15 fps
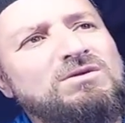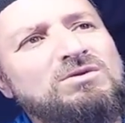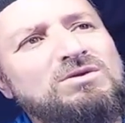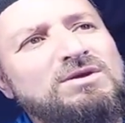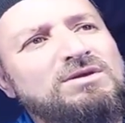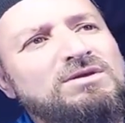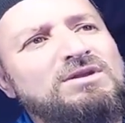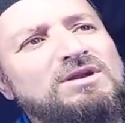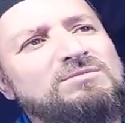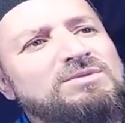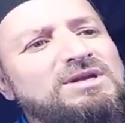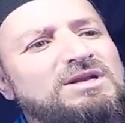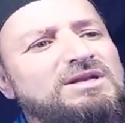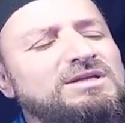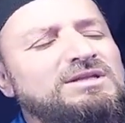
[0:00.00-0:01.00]
Okay, let
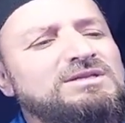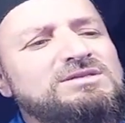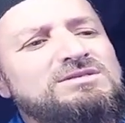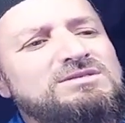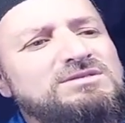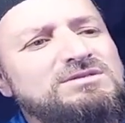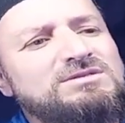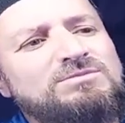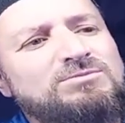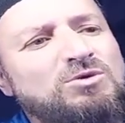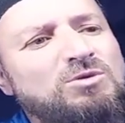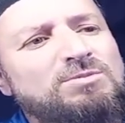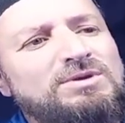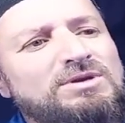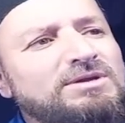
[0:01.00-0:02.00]
me clean this
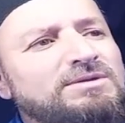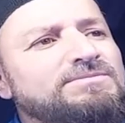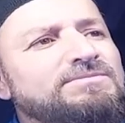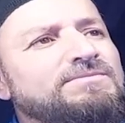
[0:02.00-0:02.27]
properly.